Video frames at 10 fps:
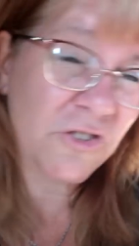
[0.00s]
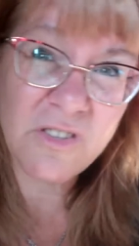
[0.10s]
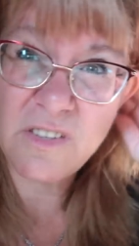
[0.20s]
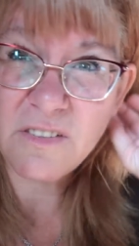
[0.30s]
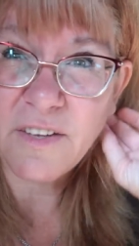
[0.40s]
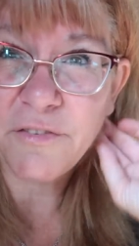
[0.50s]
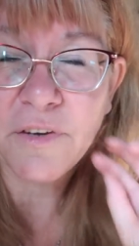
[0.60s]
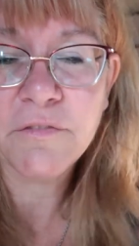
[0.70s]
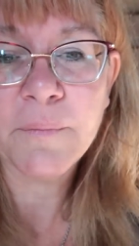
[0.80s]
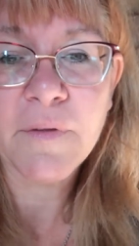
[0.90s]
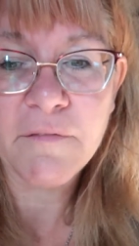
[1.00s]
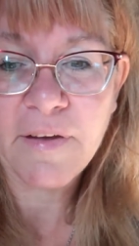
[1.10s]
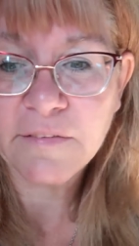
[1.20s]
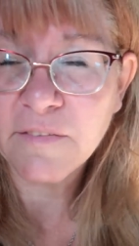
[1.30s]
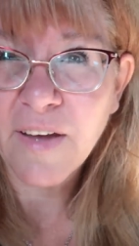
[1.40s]
She's still suffering from the
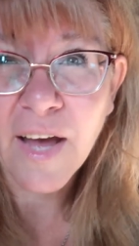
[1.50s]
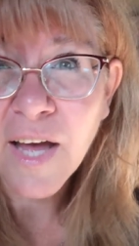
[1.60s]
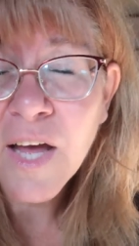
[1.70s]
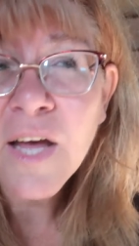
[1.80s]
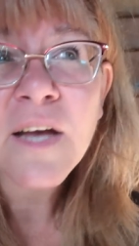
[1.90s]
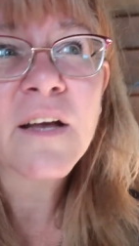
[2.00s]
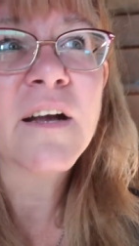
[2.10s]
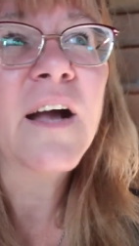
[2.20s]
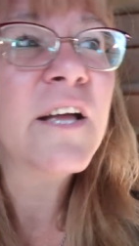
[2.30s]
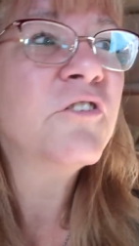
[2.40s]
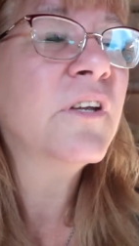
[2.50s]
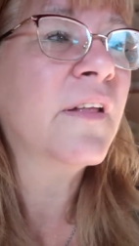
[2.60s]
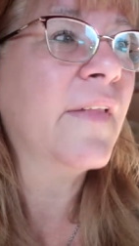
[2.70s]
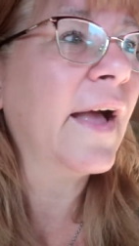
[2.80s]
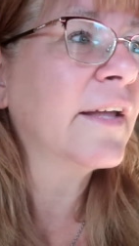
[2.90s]
effects of a concussion
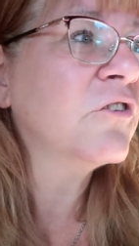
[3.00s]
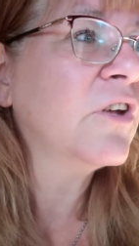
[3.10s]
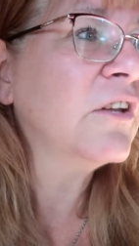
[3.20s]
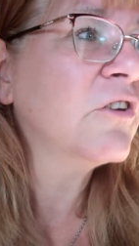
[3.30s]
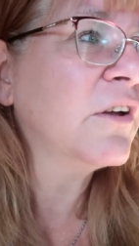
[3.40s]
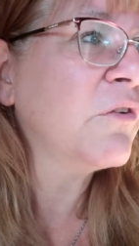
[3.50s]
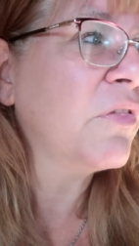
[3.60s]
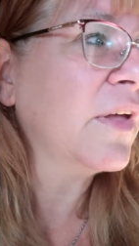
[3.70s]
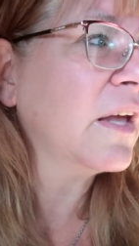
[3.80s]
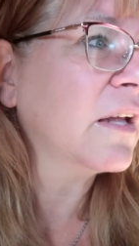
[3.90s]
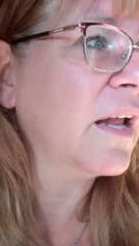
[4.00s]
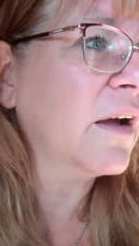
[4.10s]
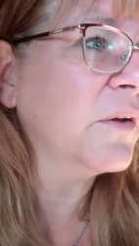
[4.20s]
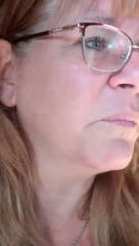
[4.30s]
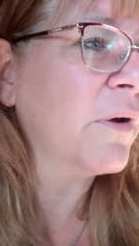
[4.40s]
and that can change how you think and
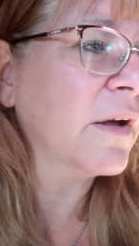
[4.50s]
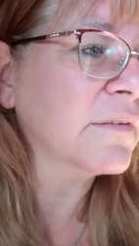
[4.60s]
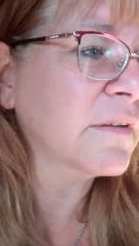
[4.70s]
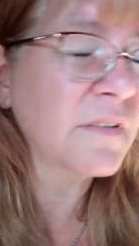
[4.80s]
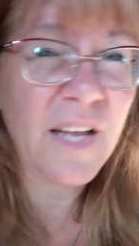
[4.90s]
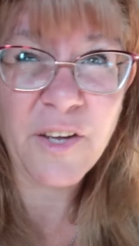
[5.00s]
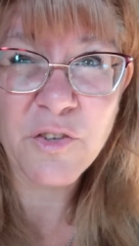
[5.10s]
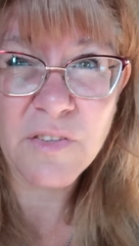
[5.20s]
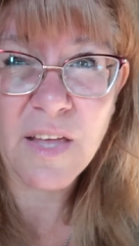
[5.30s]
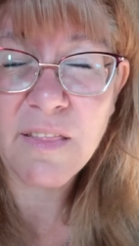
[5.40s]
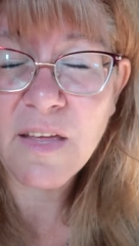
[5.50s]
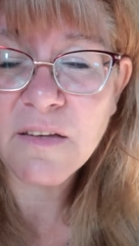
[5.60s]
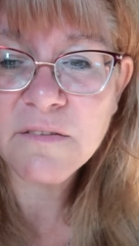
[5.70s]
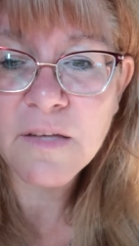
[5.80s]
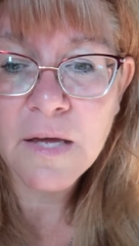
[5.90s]
how you process and how you say
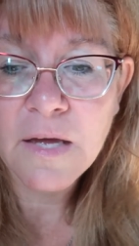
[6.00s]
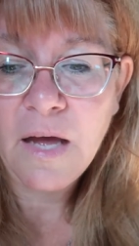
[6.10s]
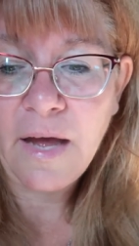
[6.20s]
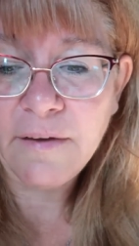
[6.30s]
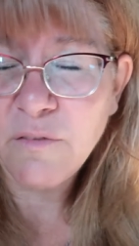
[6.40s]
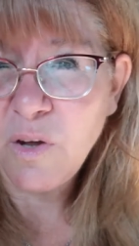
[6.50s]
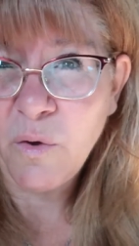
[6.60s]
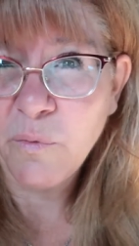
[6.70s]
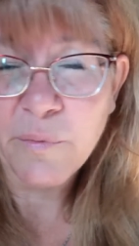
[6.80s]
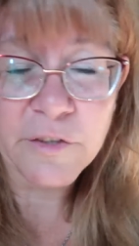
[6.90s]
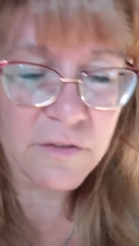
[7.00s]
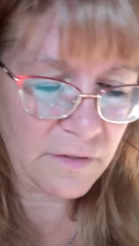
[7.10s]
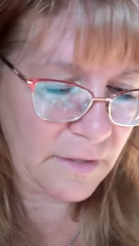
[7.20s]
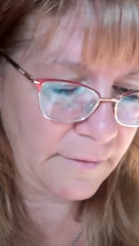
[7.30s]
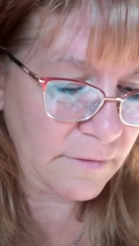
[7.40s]
things. I don't know. We're just
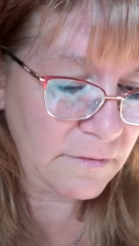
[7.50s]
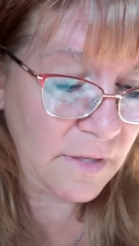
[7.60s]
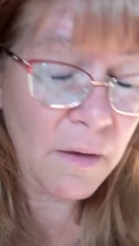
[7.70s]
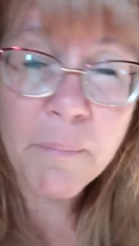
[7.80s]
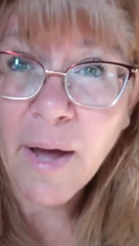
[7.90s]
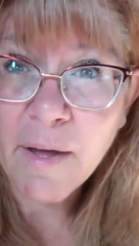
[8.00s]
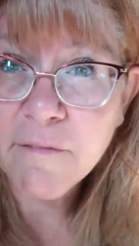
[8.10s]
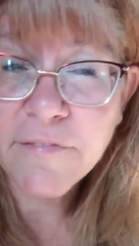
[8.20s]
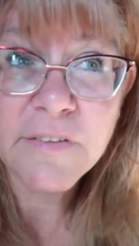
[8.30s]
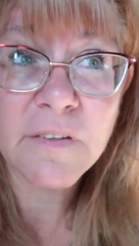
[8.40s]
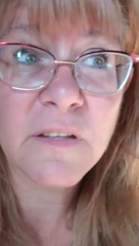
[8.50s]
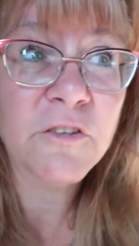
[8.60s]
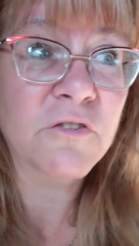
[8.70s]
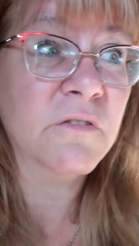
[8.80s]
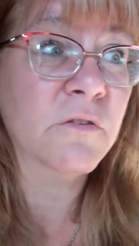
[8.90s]
going to have to see. But physically,
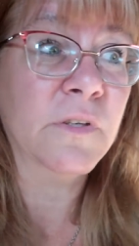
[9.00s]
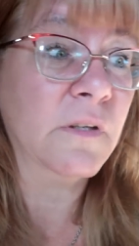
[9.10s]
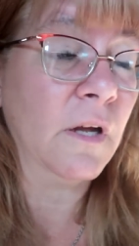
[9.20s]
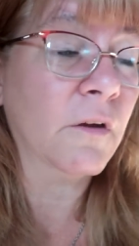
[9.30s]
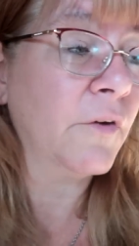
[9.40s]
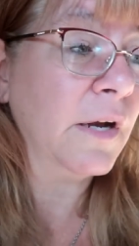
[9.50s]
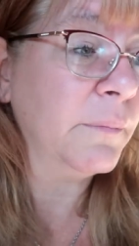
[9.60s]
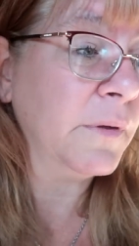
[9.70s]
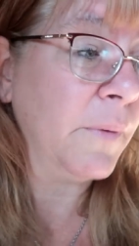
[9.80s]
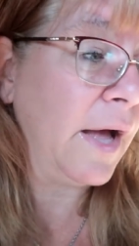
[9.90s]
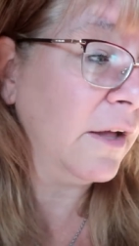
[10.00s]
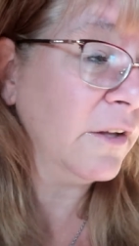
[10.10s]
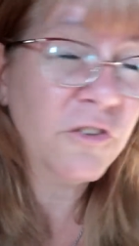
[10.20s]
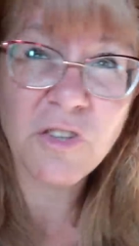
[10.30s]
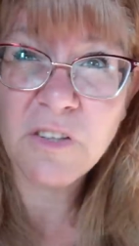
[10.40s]
she's doing incredibly
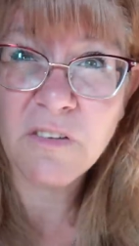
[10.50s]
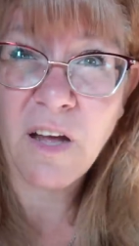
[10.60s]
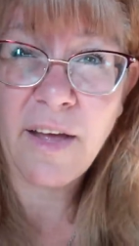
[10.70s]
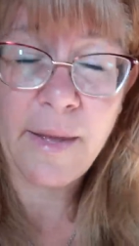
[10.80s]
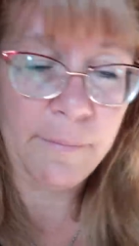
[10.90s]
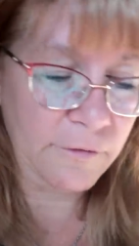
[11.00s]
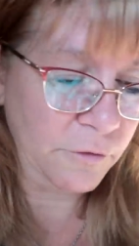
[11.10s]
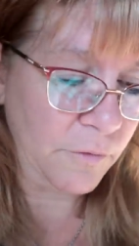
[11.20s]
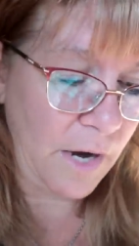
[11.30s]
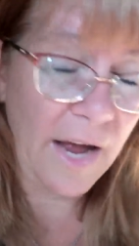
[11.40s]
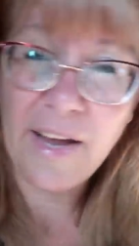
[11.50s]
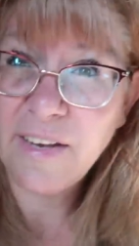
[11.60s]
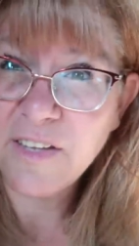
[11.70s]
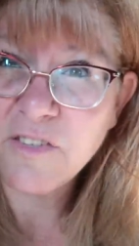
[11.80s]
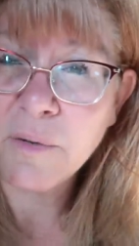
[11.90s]
well. She's not able to ride
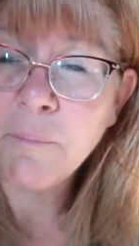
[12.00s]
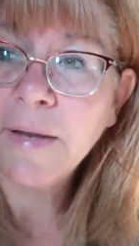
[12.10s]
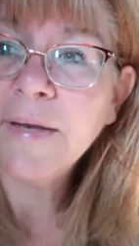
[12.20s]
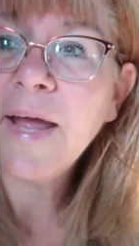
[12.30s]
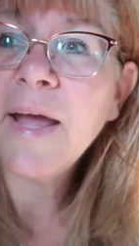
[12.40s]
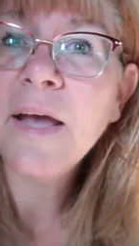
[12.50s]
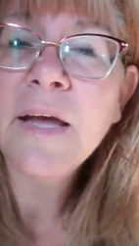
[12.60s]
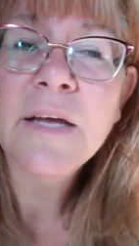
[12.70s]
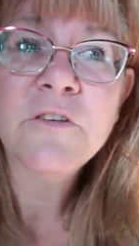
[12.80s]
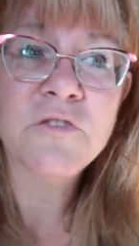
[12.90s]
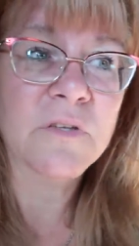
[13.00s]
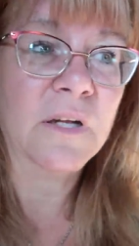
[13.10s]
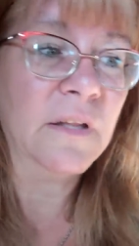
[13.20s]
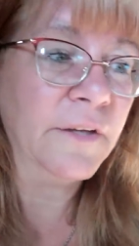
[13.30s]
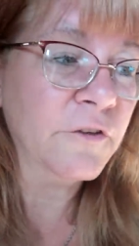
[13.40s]
until Monday. She's not
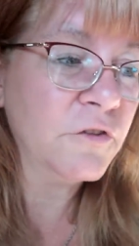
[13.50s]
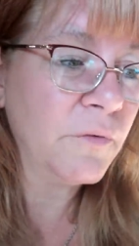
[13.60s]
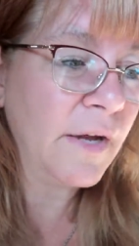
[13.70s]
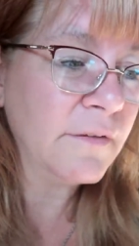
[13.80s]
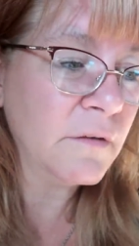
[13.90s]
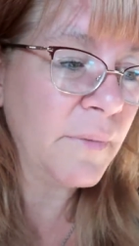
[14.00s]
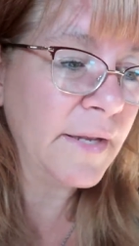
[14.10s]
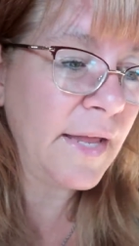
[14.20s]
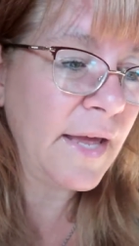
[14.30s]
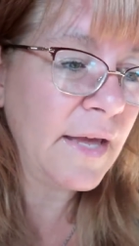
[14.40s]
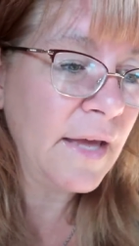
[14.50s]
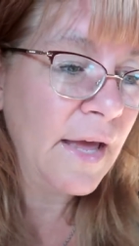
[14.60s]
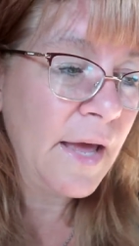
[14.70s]
cleared to ride till Monday.